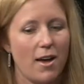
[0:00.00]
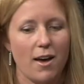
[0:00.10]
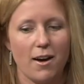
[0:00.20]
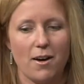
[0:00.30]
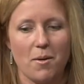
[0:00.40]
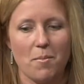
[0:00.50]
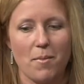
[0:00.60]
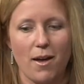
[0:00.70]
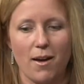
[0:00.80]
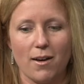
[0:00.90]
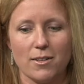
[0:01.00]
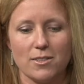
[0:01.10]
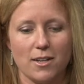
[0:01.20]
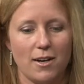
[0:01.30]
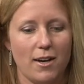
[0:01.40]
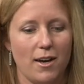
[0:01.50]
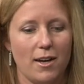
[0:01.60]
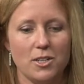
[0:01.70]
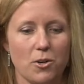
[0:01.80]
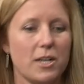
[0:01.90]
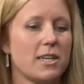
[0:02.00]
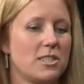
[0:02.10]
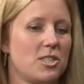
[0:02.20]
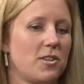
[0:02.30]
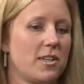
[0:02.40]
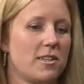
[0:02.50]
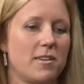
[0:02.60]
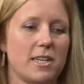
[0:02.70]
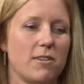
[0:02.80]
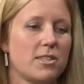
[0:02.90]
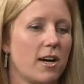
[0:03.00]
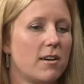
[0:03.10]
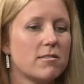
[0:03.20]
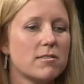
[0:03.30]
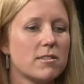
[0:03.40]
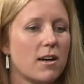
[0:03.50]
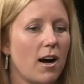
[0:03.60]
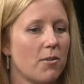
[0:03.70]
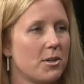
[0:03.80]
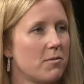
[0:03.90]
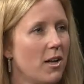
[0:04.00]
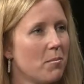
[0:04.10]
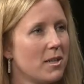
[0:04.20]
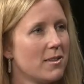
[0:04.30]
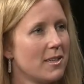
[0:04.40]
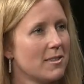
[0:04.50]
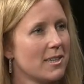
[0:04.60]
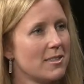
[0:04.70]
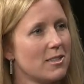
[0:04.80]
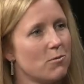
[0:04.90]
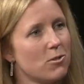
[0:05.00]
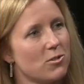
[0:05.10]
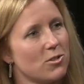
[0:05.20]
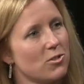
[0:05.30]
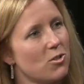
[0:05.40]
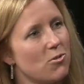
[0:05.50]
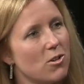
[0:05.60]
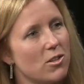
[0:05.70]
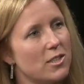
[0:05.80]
um, and and you know connecting to the to the downtown uh, redevelopment, mm -hmm. things like mm-hmm. safe routes to school